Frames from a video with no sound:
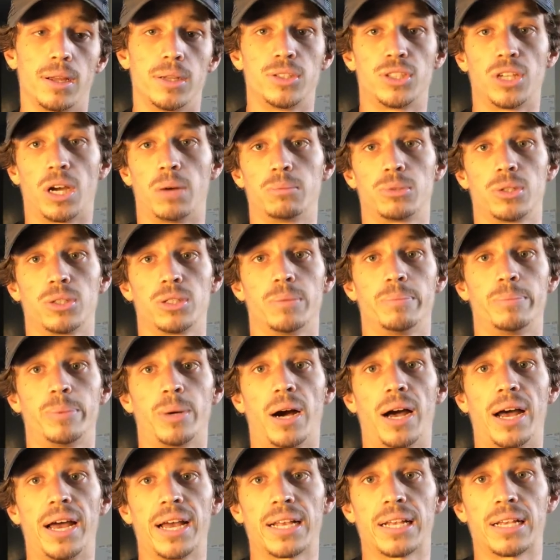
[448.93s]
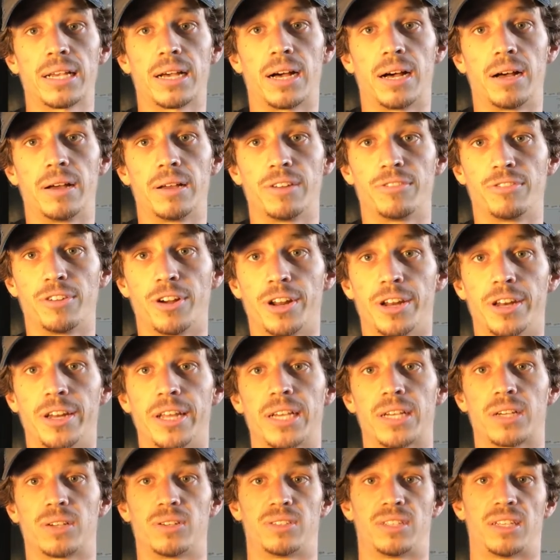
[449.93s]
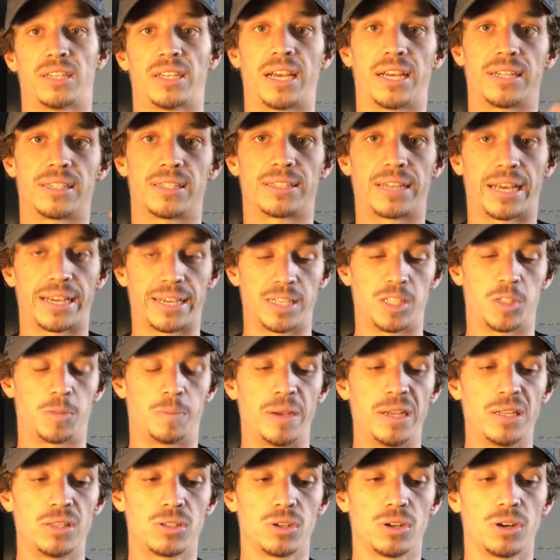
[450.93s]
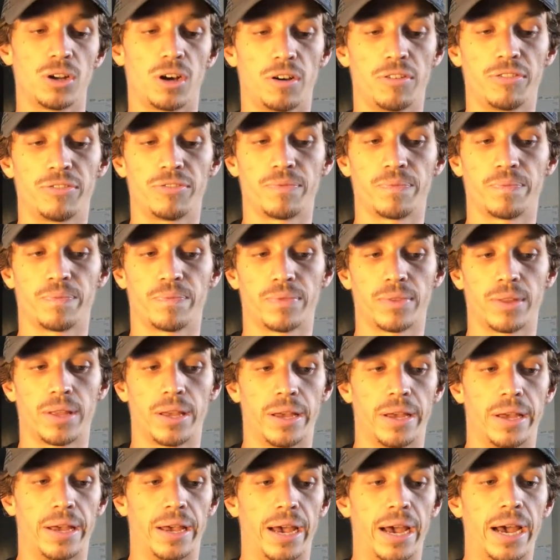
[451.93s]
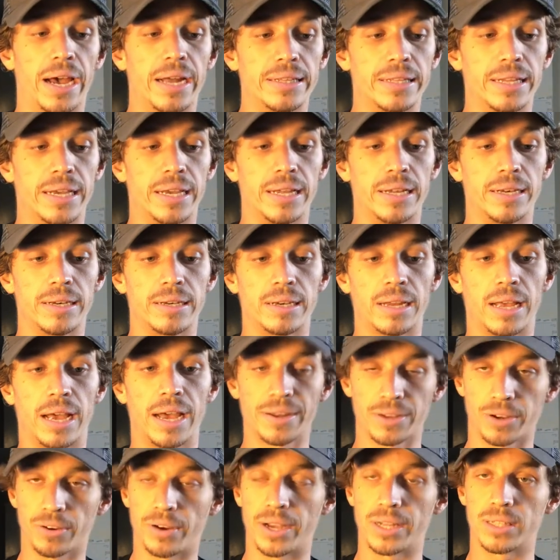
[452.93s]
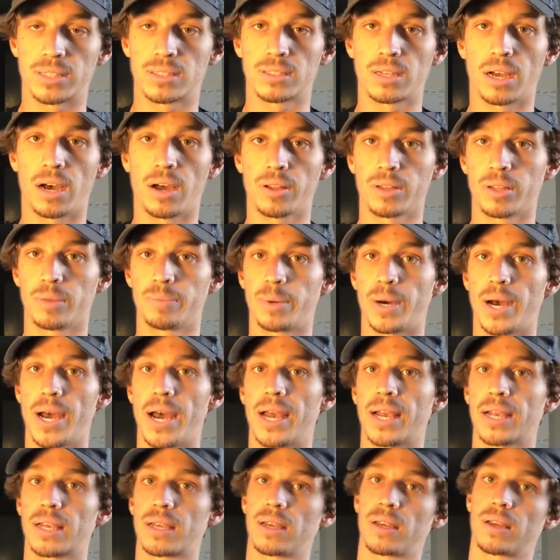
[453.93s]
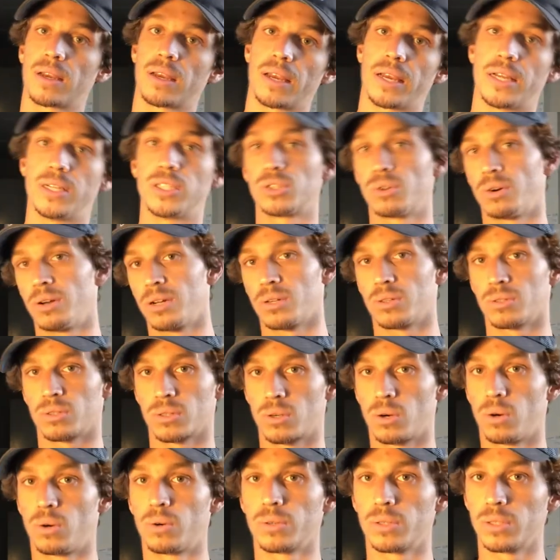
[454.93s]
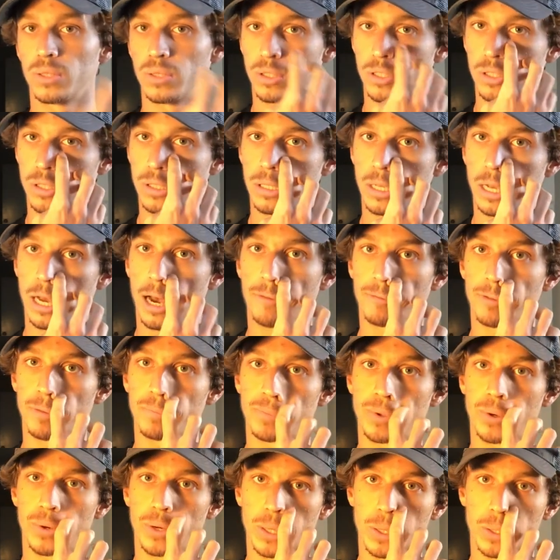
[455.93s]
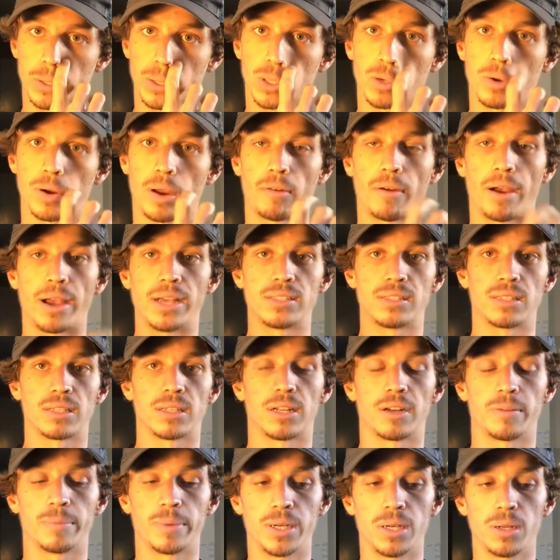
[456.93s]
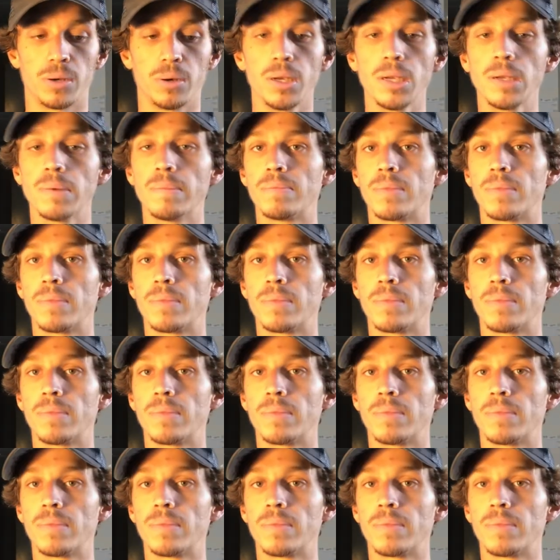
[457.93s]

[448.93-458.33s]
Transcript: Jumped on the bike uh, in front of Nick because he had to take his speed suit off and then had a great start on the black, enjoying all the corners after doing all the crit racing that I've been doing.